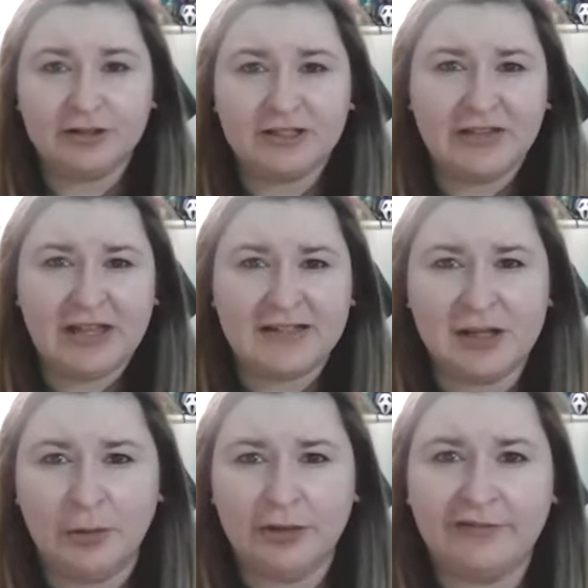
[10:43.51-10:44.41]
It looks like
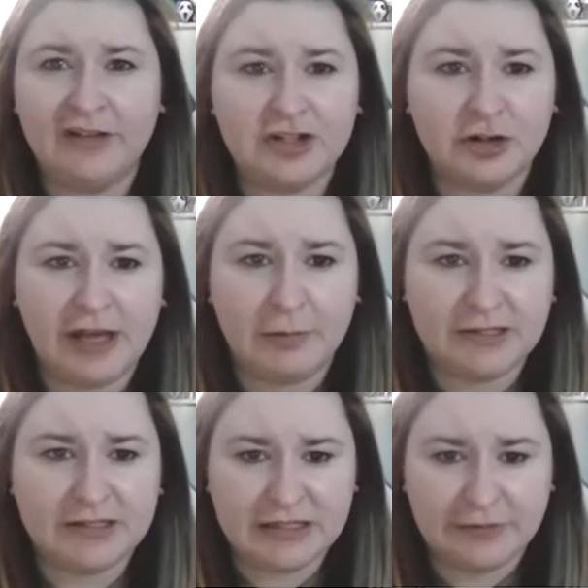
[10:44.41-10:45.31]
that's the only feature
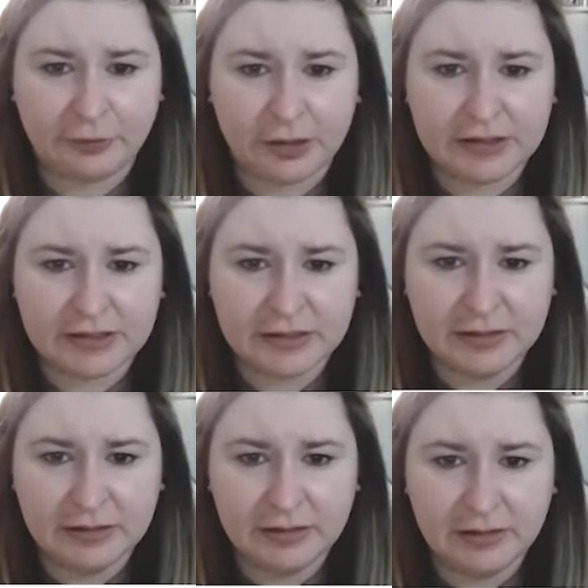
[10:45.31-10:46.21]
that was different